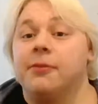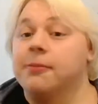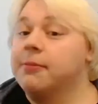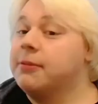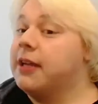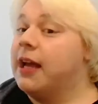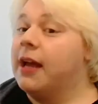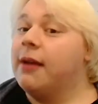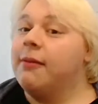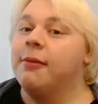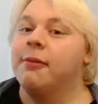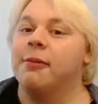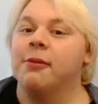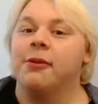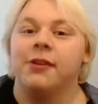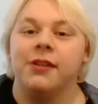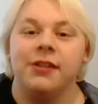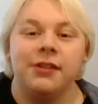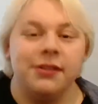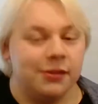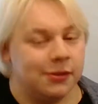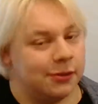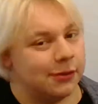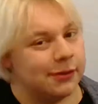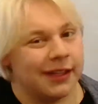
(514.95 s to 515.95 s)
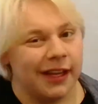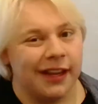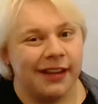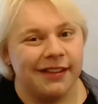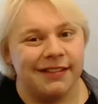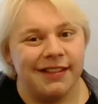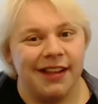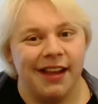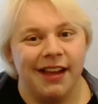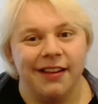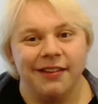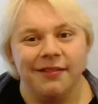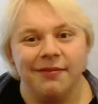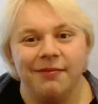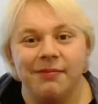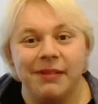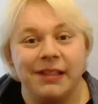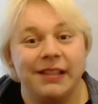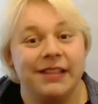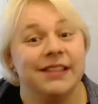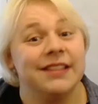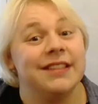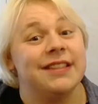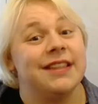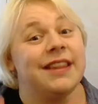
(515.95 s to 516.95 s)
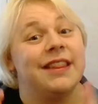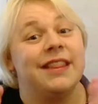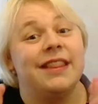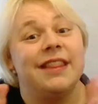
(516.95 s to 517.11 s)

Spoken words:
Cameraboy to K10 because